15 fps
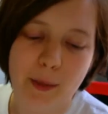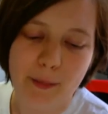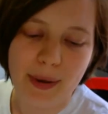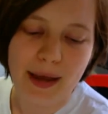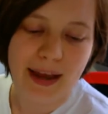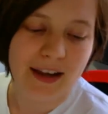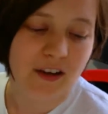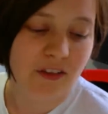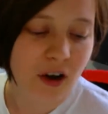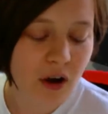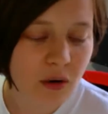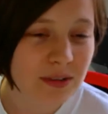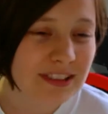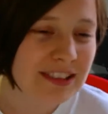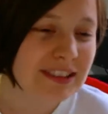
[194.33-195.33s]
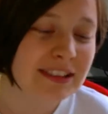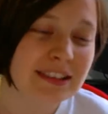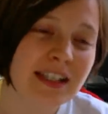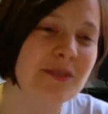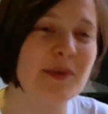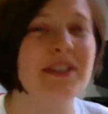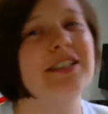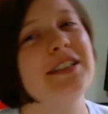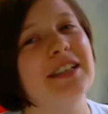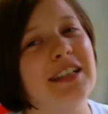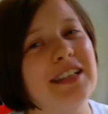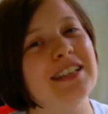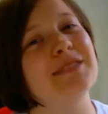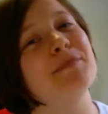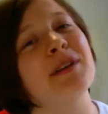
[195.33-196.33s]
Bag of Holding, which
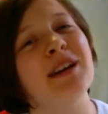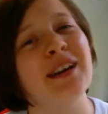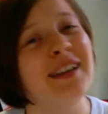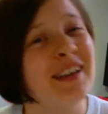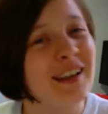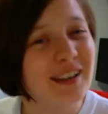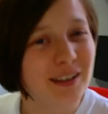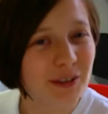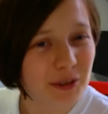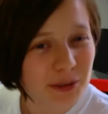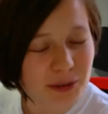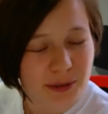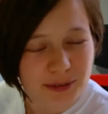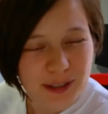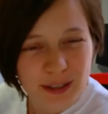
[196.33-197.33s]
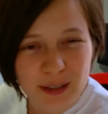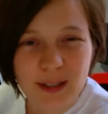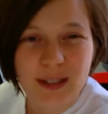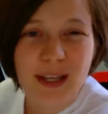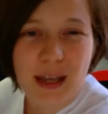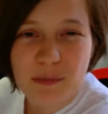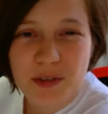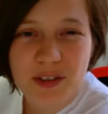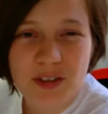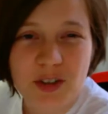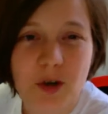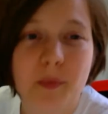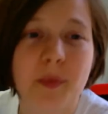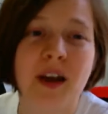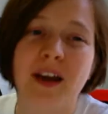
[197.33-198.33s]
is my local friendly gaming
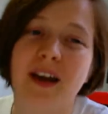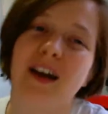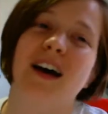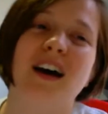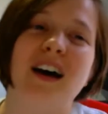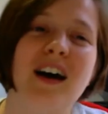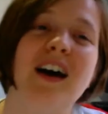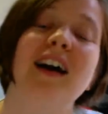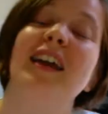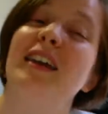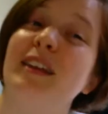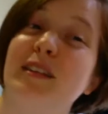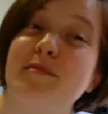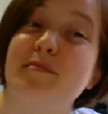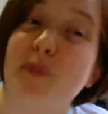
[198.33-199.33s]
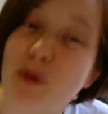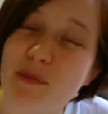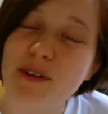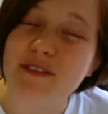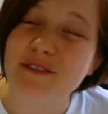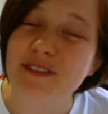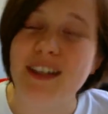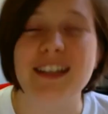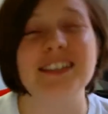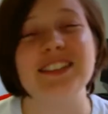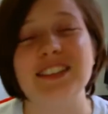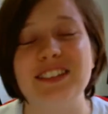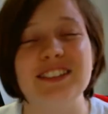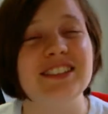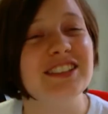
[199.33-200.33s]
shop in Bournemouth,
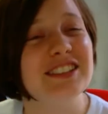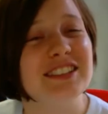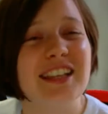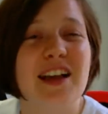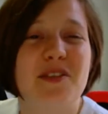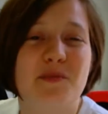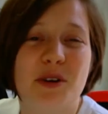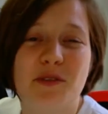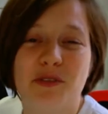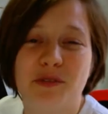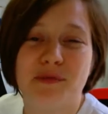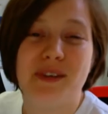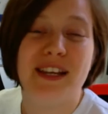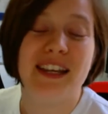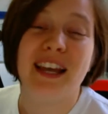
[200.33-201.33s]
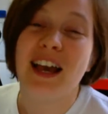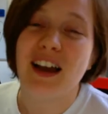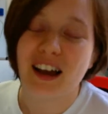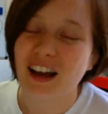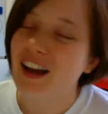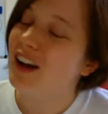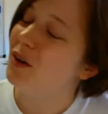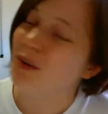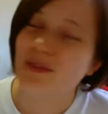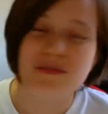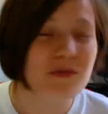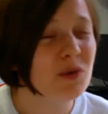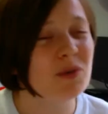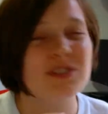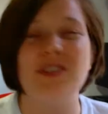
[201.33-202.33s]
so just down the road from me.
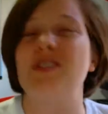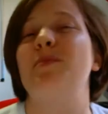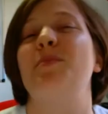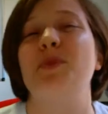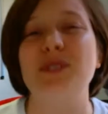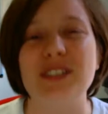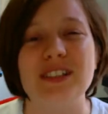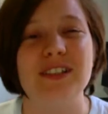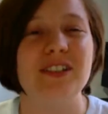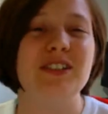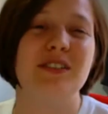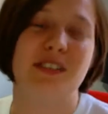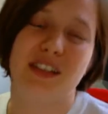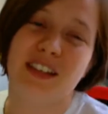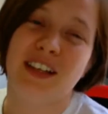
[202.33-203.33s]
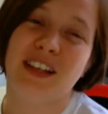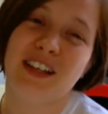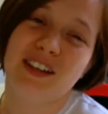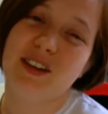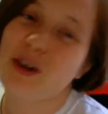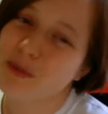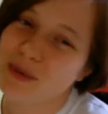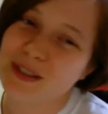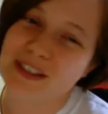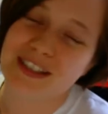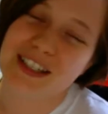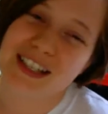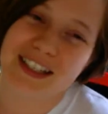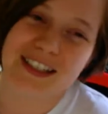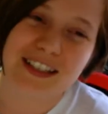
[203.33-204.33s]
Also supported us during the Goblins
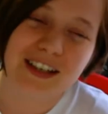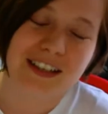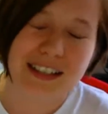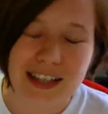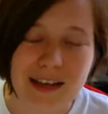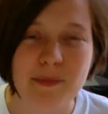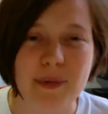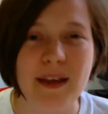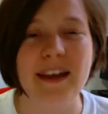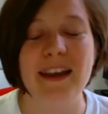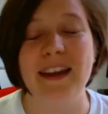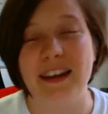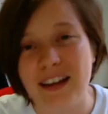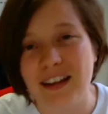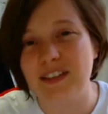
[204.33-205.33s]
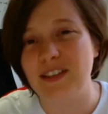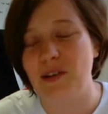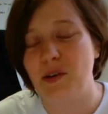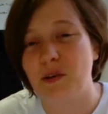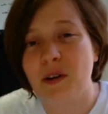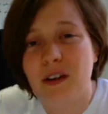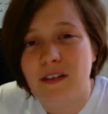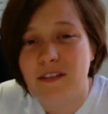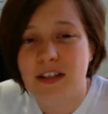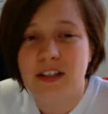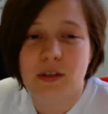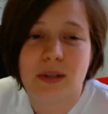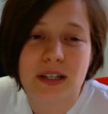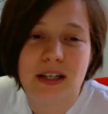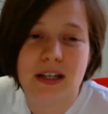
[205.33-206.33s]
Kickstarter campaign, so
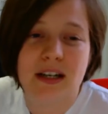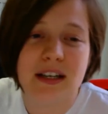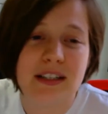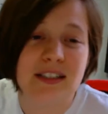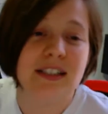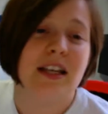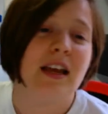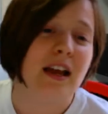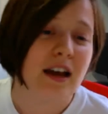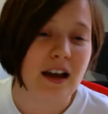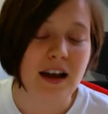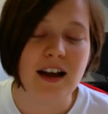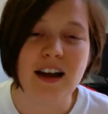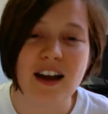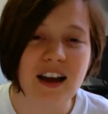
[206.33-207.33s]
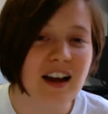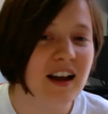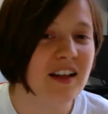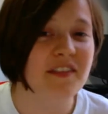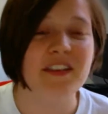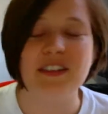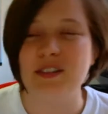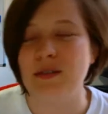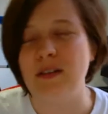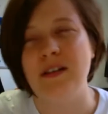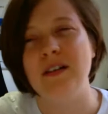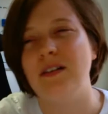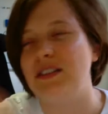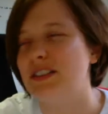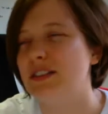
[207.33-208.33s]
thank you guys. They do
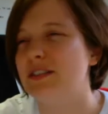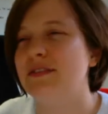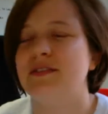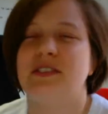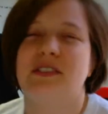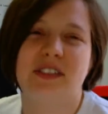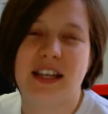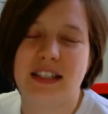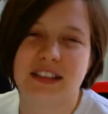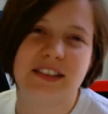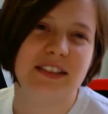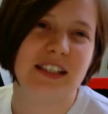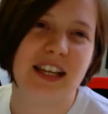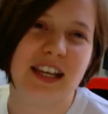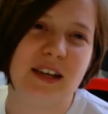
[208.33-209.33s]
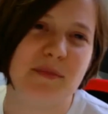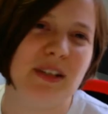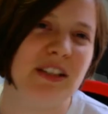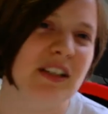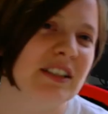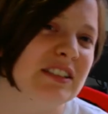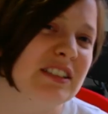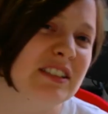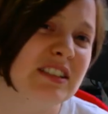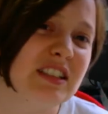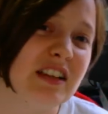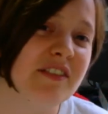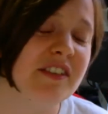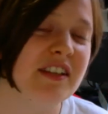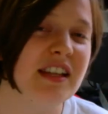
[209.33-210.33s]
loads of events and gaming nights and
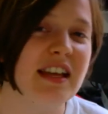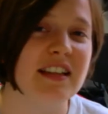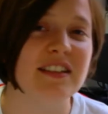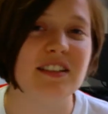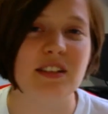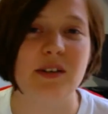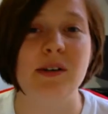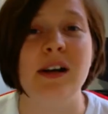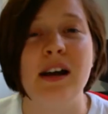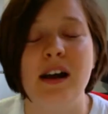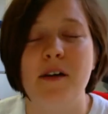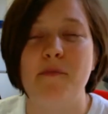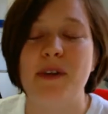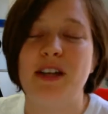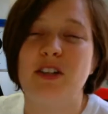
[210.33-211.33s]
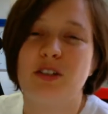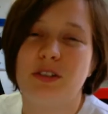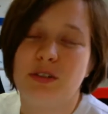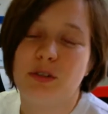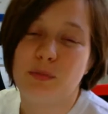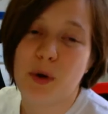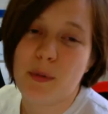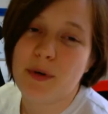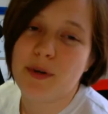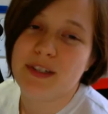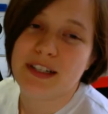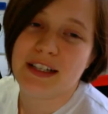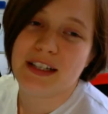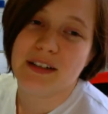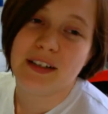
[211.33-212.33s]
stuff in there, so make sure you pop on
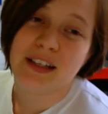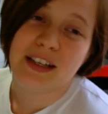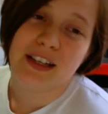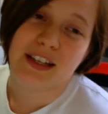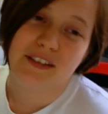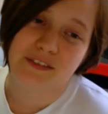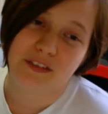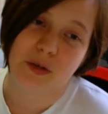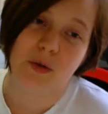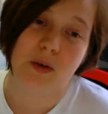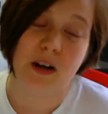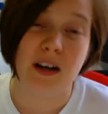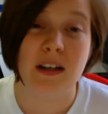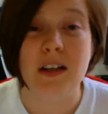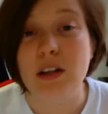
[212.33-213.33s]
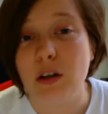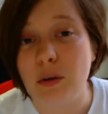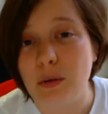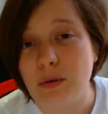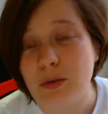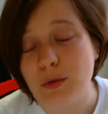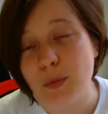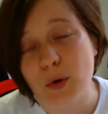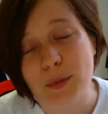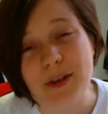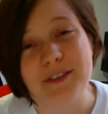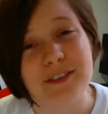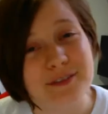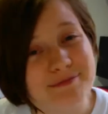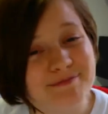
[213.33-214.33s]
down if you are local to
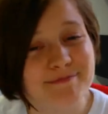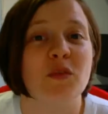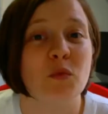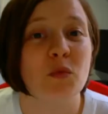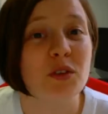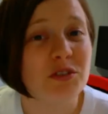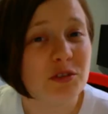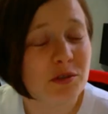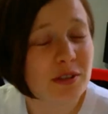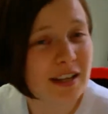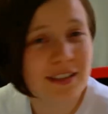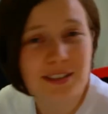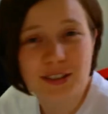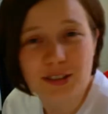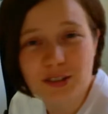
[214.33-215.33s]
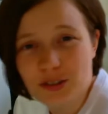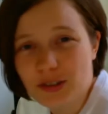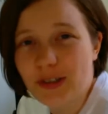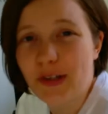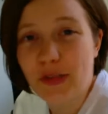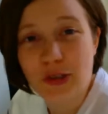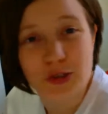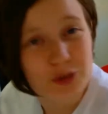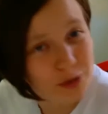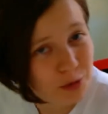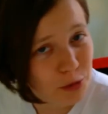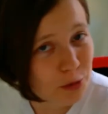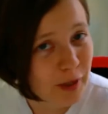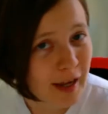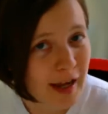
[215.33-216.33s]
Bournemouth. Would you like to join the
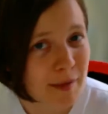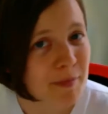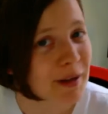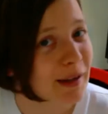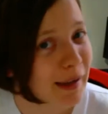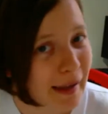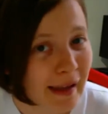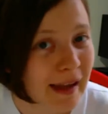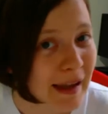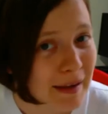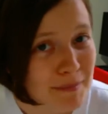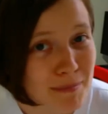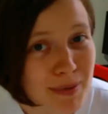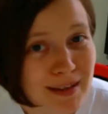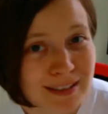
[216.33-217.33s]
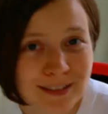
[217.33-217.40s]
Toon Hammer Lab?